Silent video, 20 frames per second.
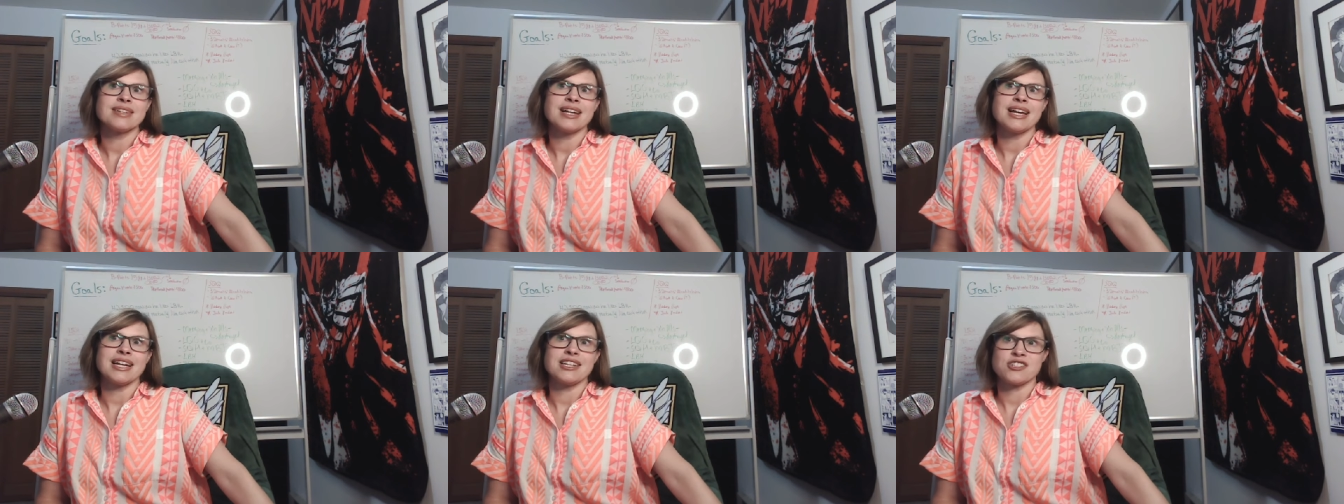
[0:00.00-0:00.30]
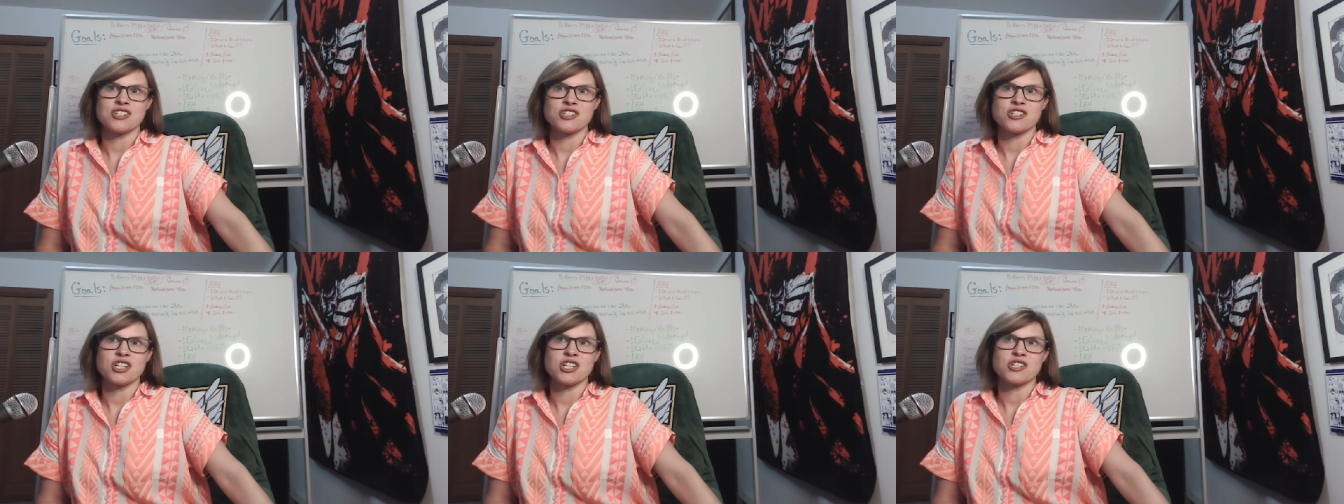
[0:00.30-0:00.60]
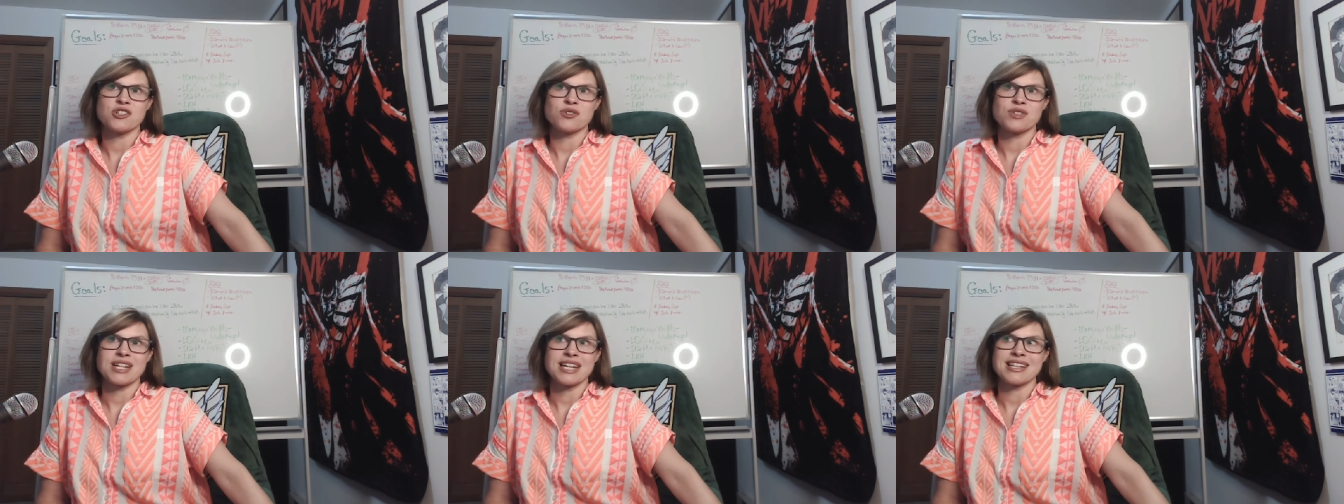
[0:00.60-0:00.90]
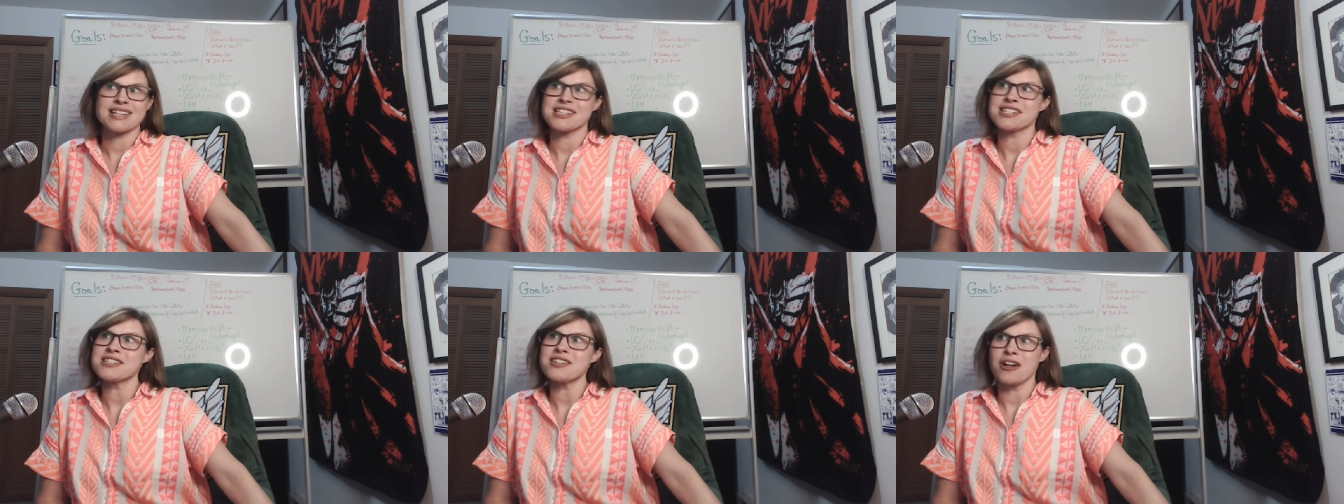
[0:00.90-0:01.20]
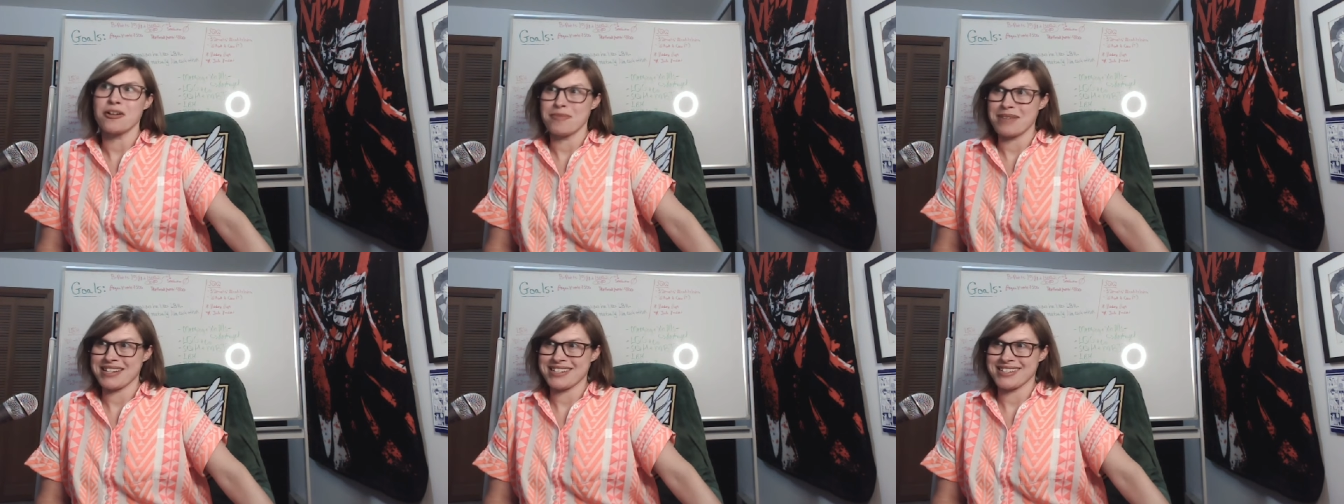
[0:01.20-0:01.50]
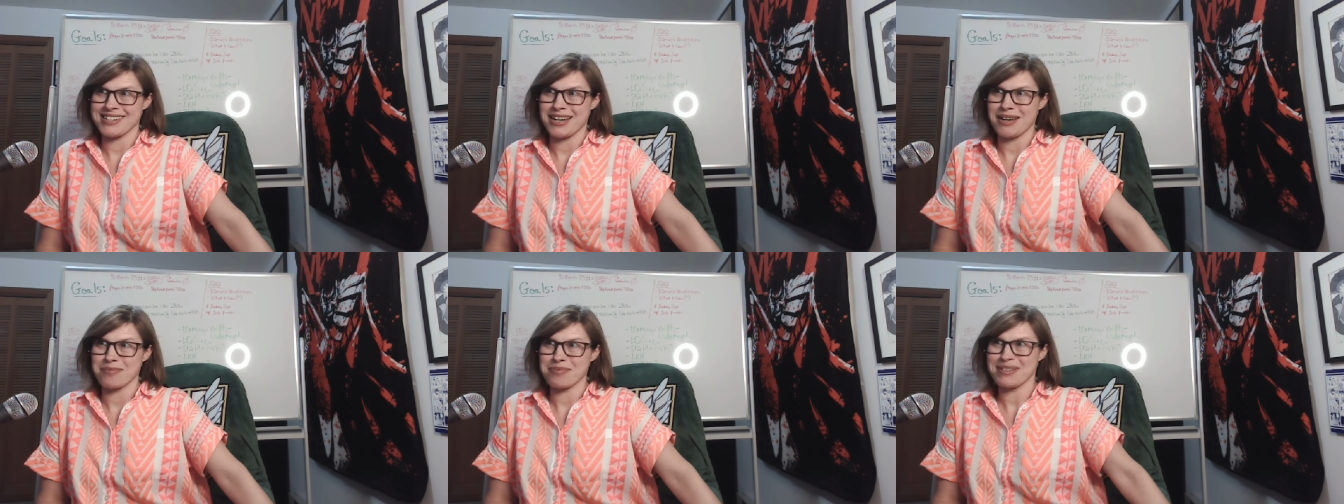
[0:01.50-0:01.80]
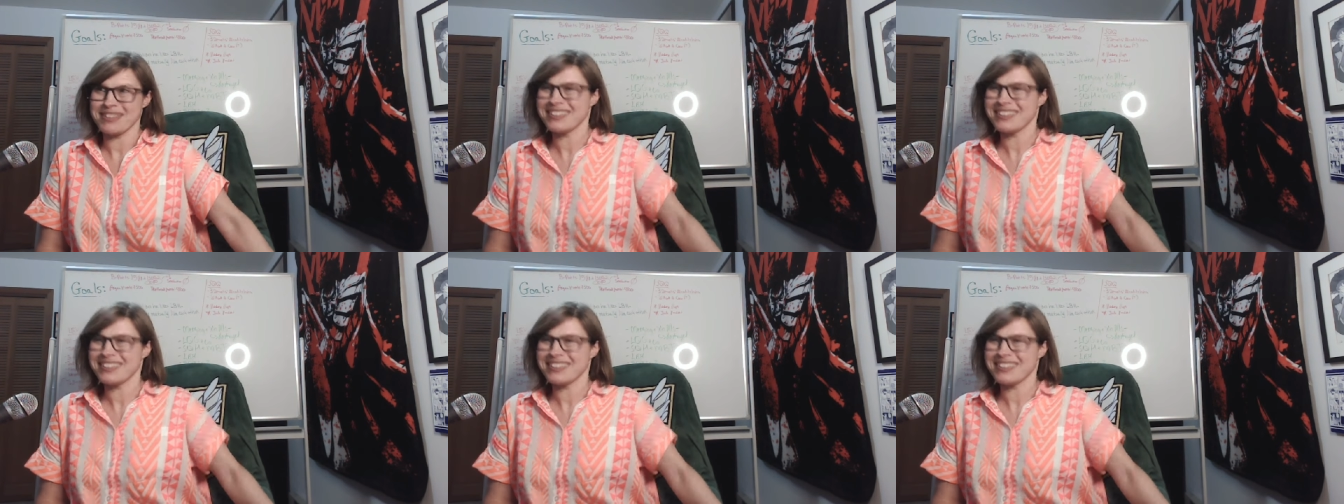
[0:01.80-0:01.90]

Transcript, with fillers: And was like, this is all messed up.